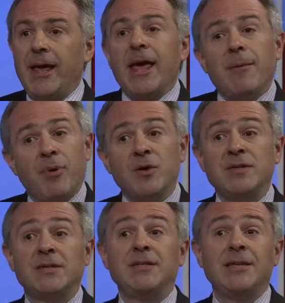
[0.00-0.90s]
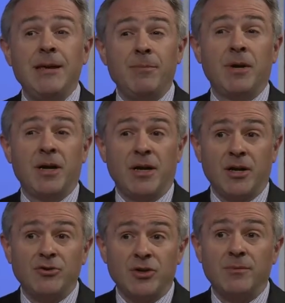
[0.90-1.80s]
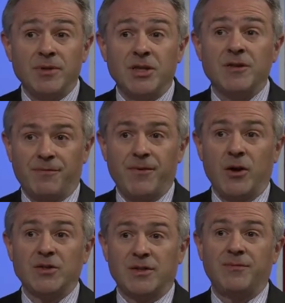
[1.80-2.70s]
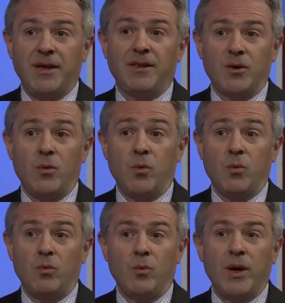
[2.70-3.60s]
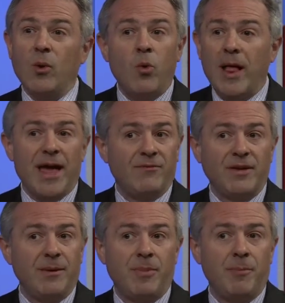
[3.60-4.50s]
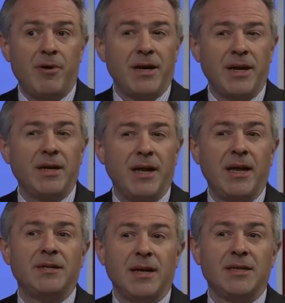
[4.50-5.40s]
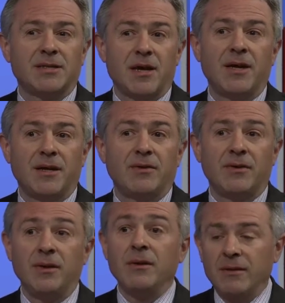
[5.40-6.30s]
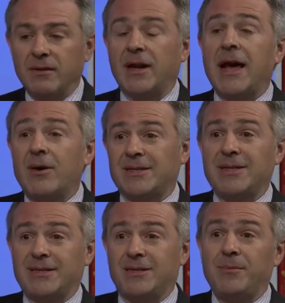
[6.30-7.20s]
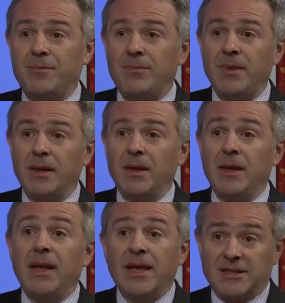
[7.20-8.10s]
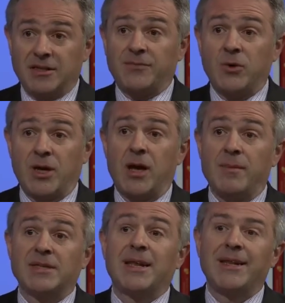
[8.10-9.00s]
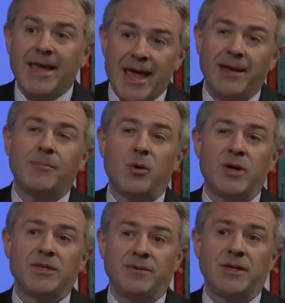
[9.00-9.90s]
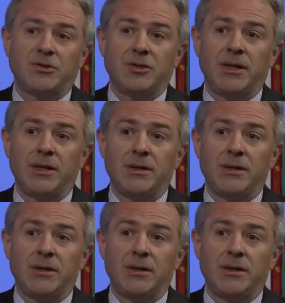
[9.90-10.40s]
it poses a deep conundrum to the philosophy that we all have deeply bred in, in inside mm. us, that our system is, as Fukuyama said, the end point of history.